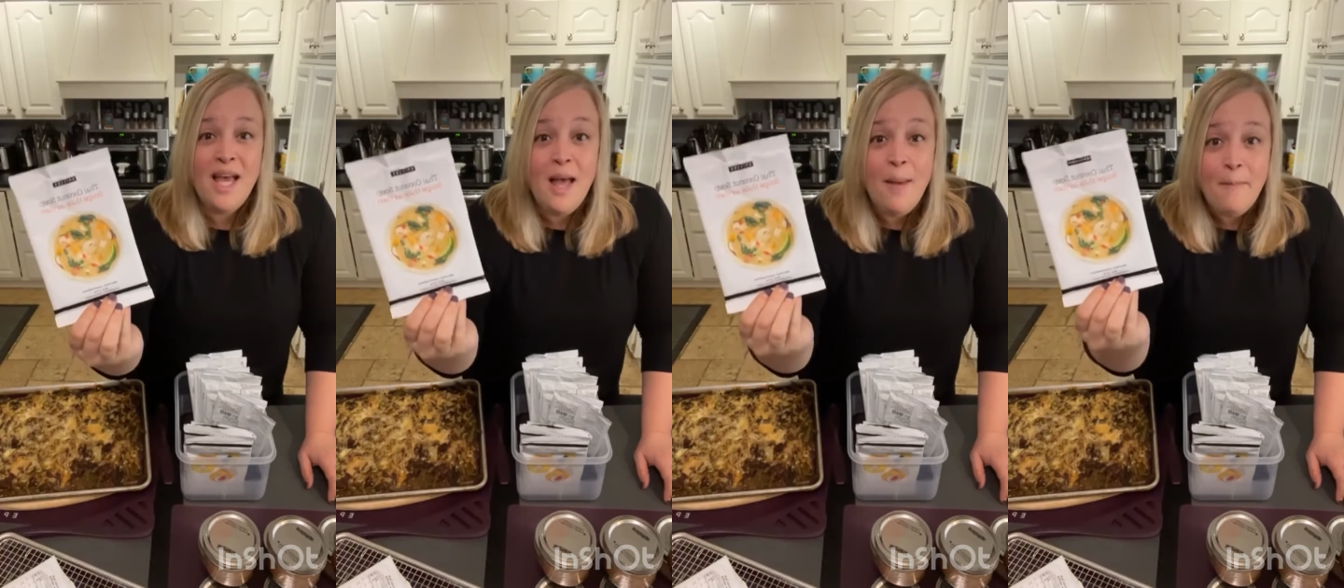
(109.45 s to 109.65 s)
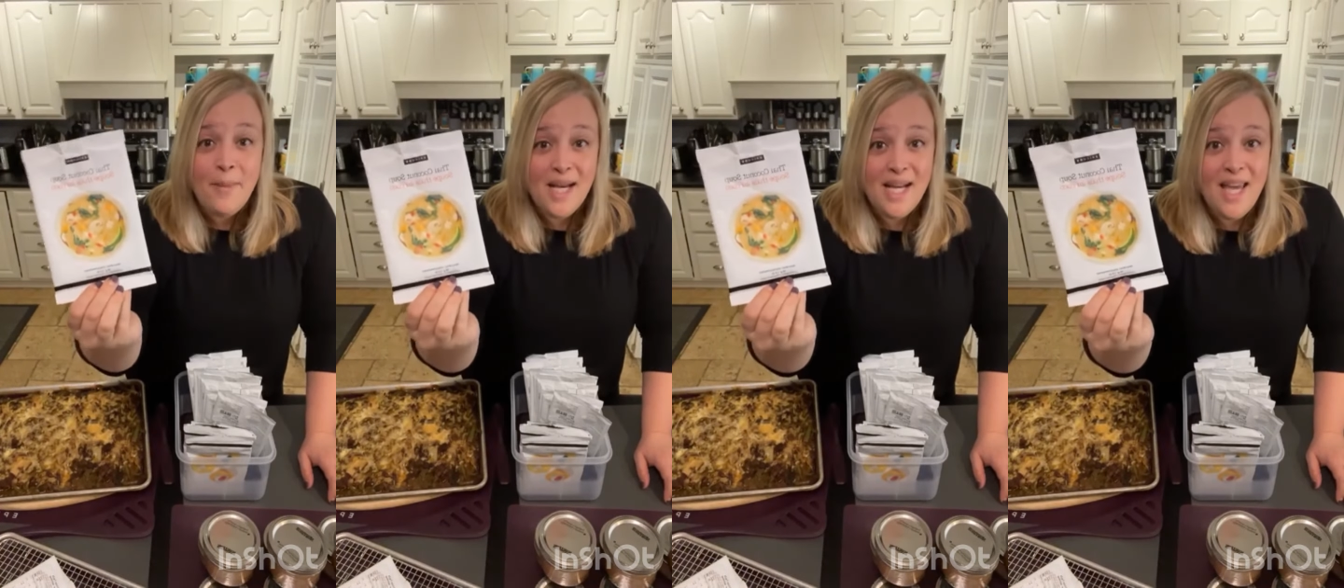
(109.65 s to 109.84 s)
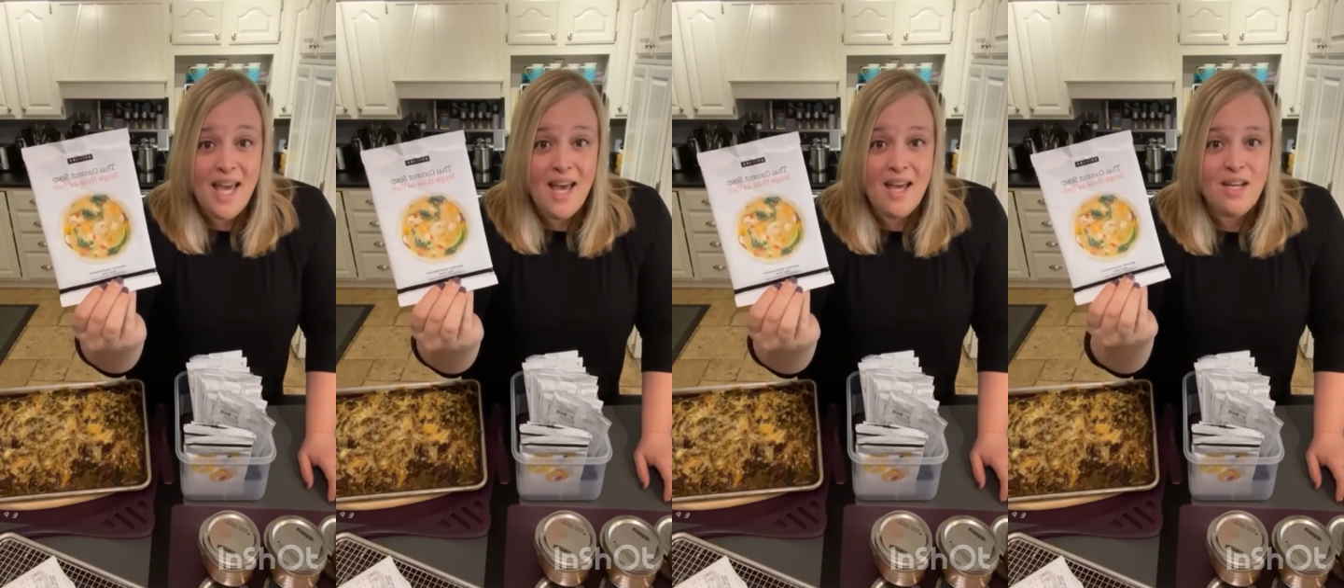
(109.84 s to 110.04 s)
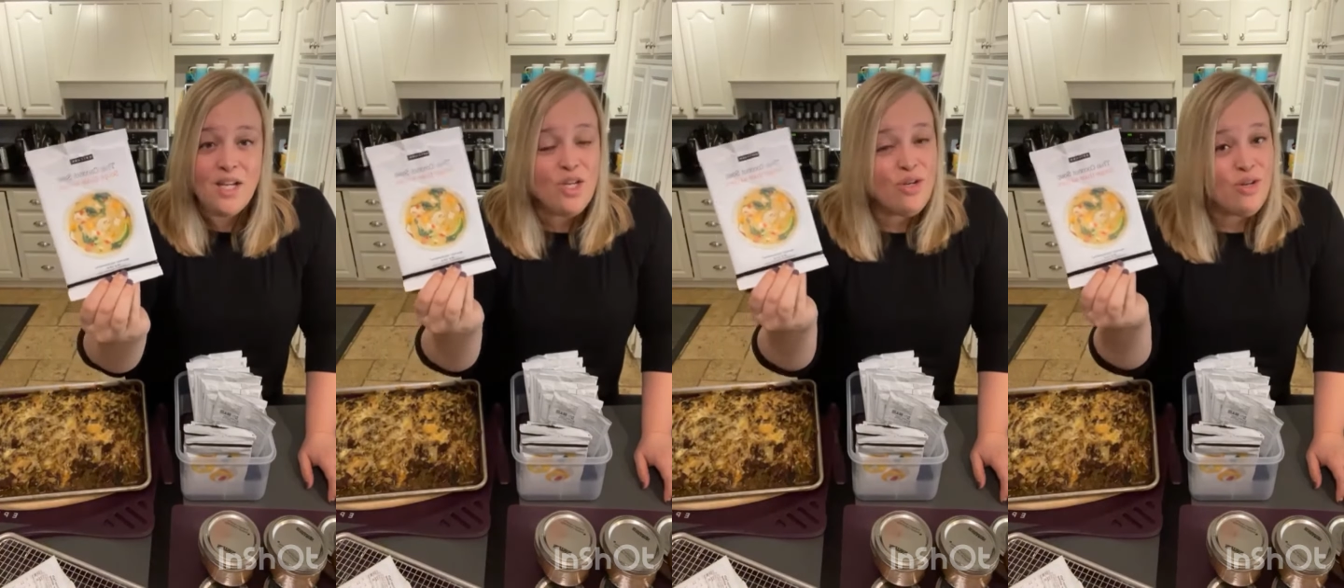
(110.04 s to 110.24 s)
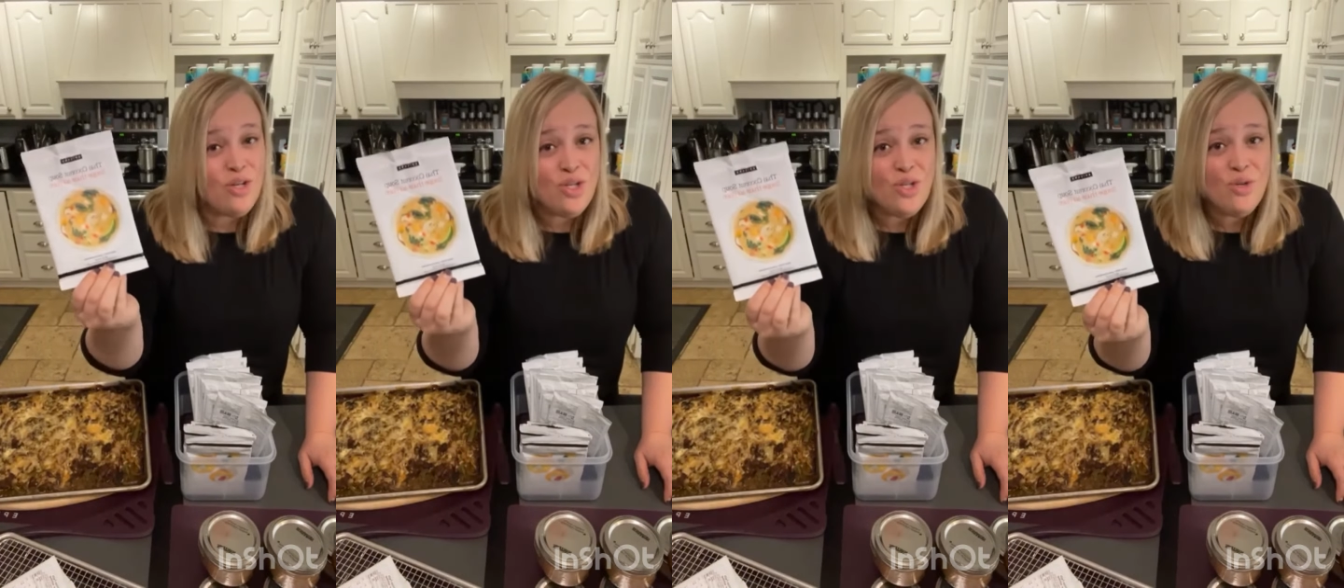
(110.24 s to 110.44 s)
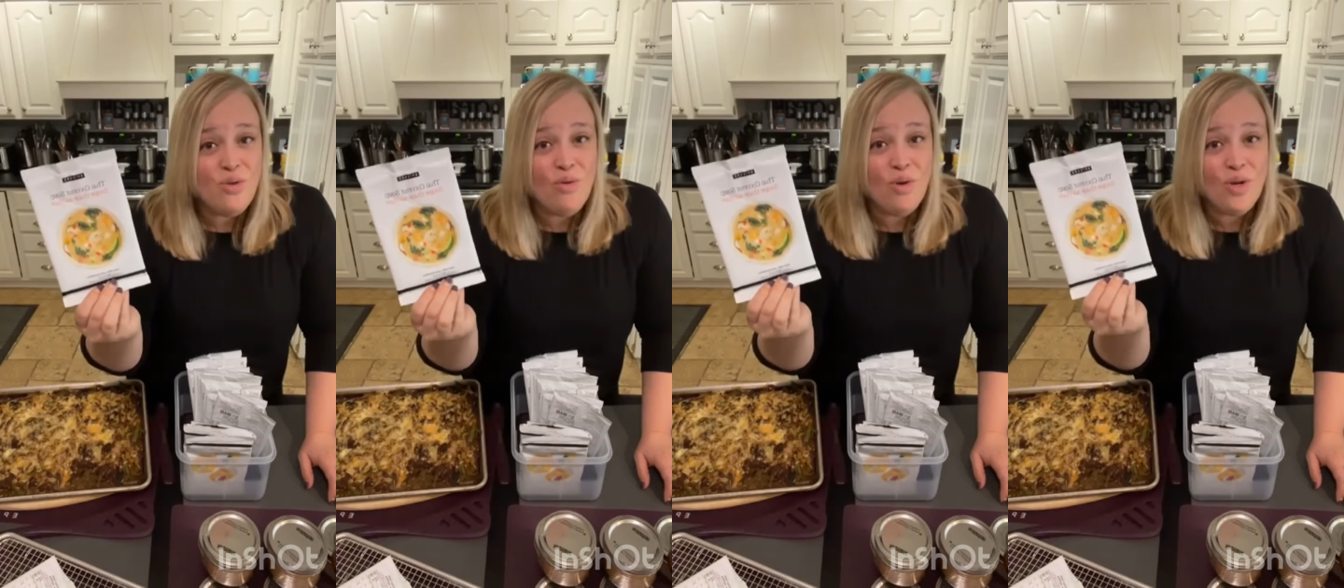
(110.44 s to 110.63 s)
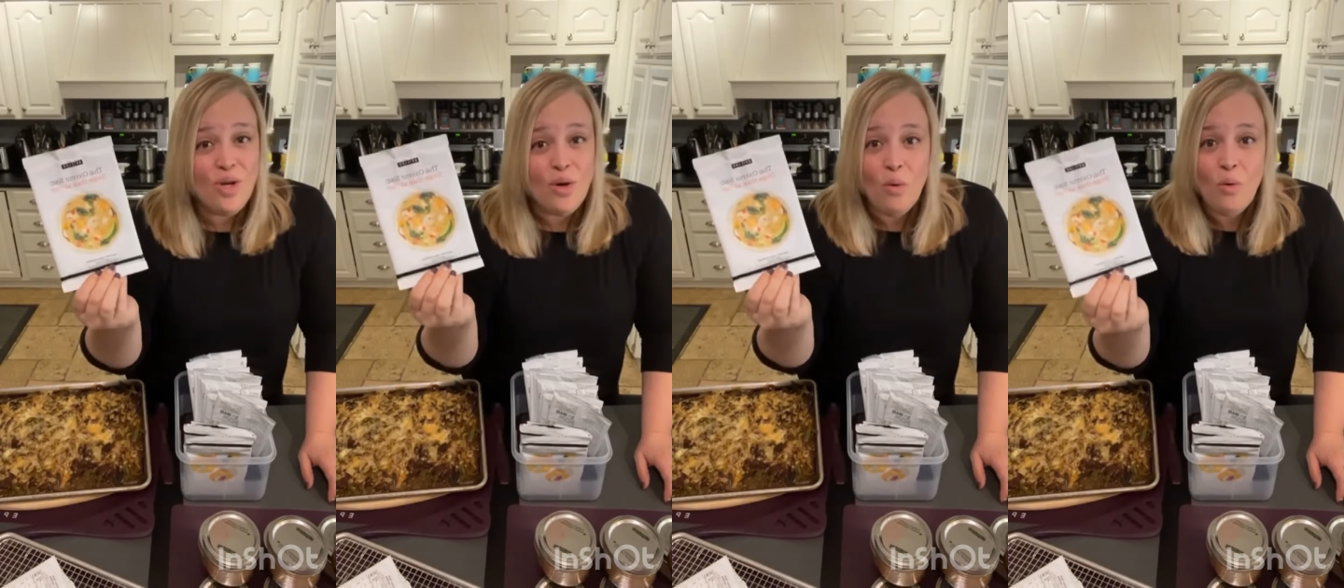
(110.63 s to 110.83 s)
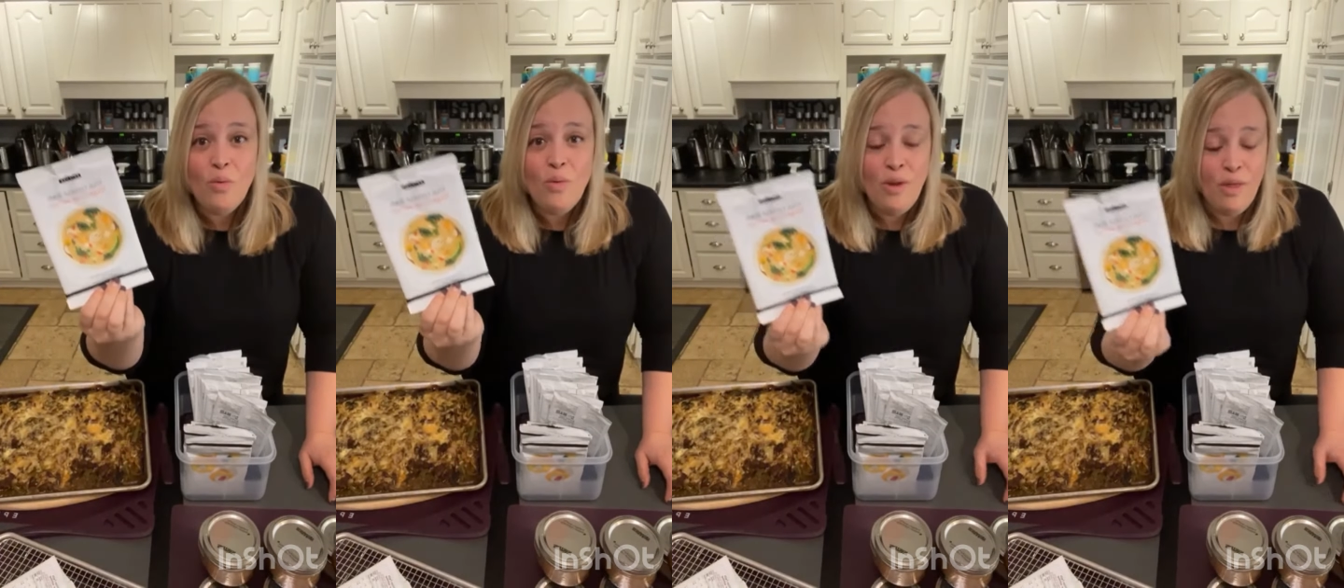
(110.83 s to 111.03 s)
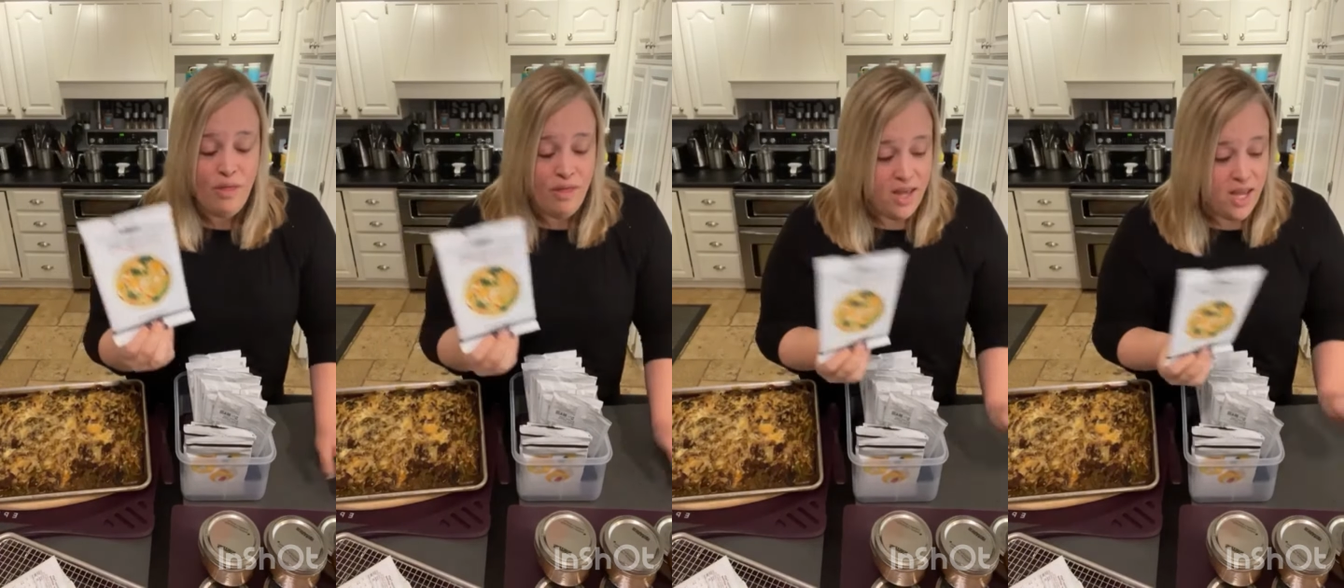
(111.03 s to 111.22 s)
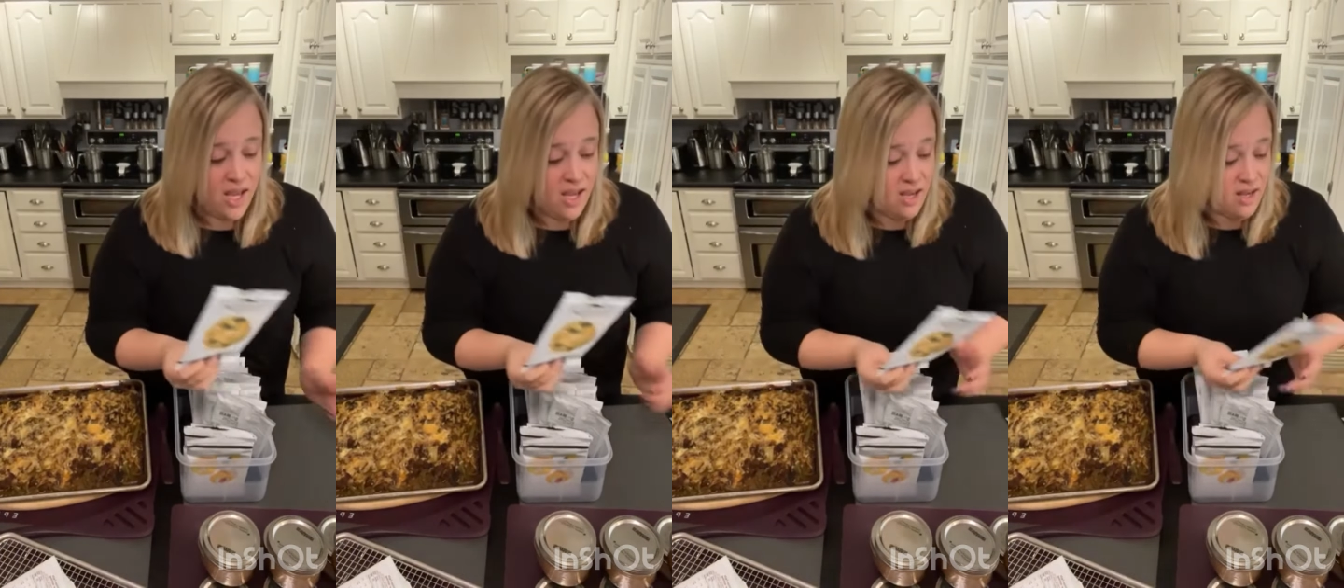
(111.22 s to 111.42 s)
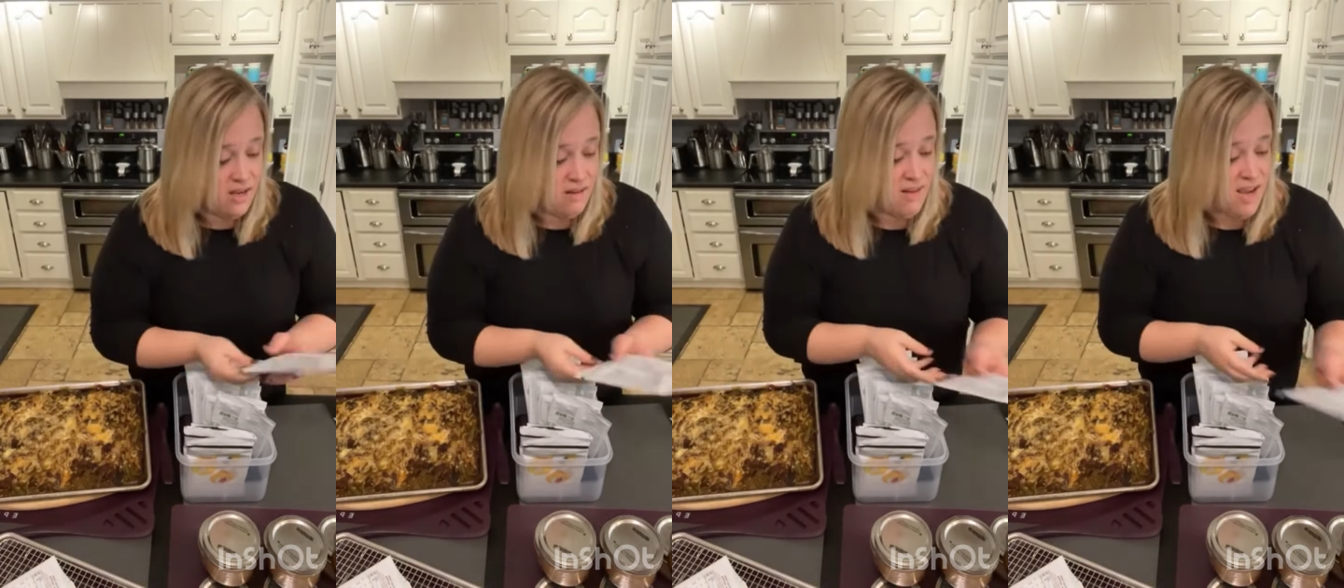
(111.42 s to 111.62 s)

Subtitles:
but again, you can do your own thing and